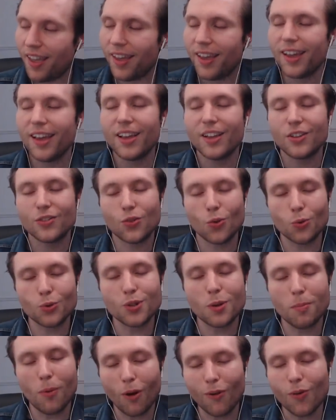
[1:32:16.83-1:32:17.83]
so
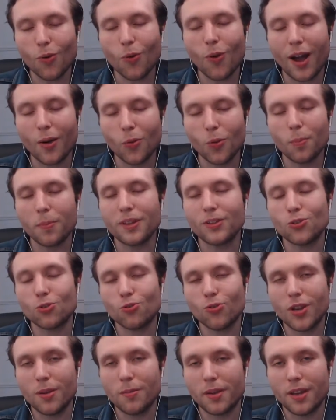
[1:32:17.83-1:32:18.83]
tomorrow I will be
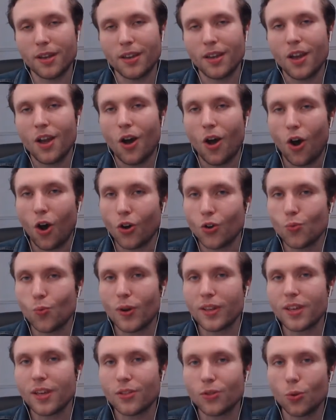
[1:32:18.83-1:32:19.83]
streaming on
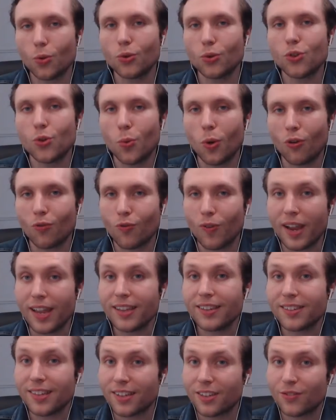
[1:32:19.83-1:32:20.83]
whether those who are
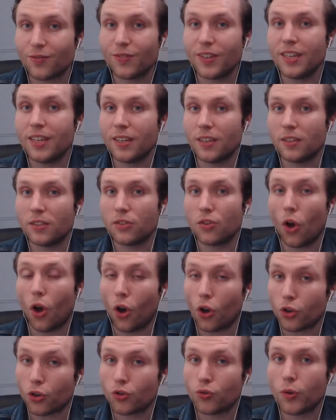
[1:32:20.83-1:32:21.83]
raised as vegans are
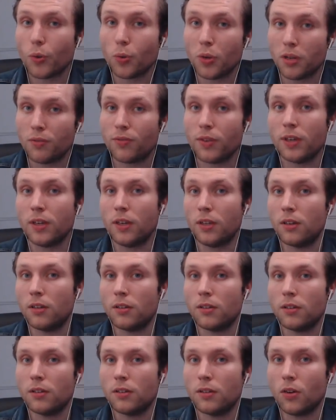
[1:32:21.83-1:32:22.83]
truly vegan
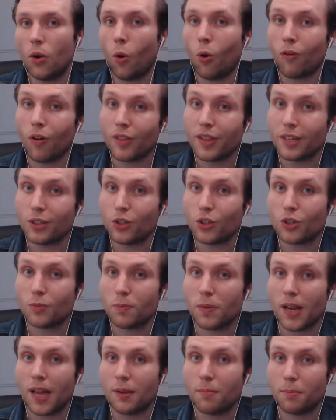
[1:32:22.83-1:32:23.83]
or are they just
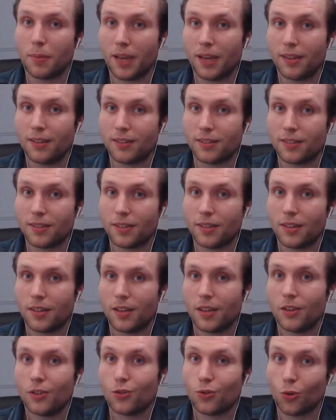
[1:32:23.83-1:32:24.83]
plant-based.
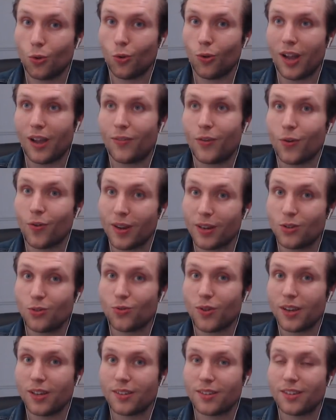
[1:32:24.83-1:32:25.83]
So if you're
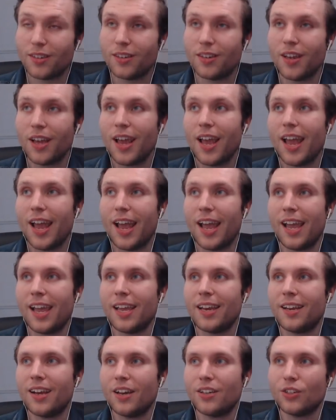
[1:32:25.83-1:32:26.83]
interested
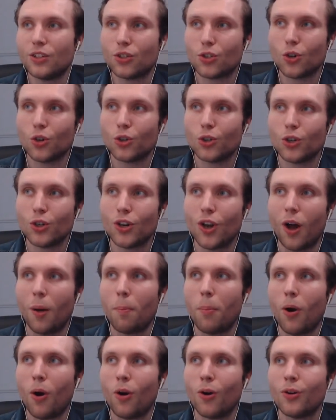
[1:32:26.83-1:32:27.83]
in a discussion
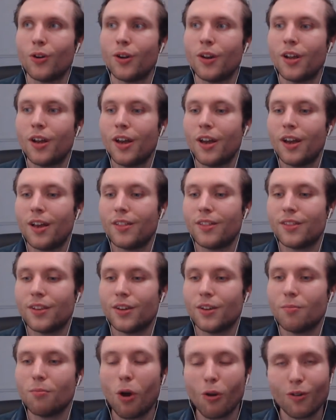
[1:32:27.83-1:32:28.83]
upon
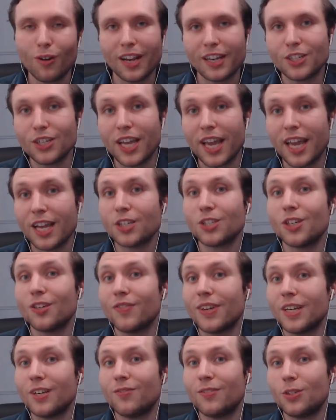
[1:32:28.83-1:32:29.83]
the moral education of
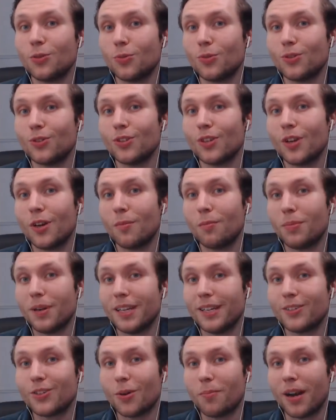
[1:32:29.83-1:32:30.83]
individuals,
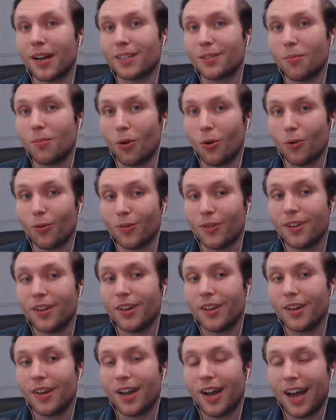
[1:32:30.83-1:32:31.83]
please come back tomorrow.
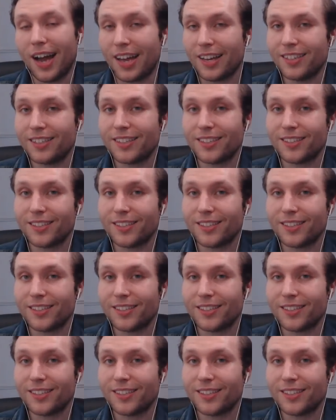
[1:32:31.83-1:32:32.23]
And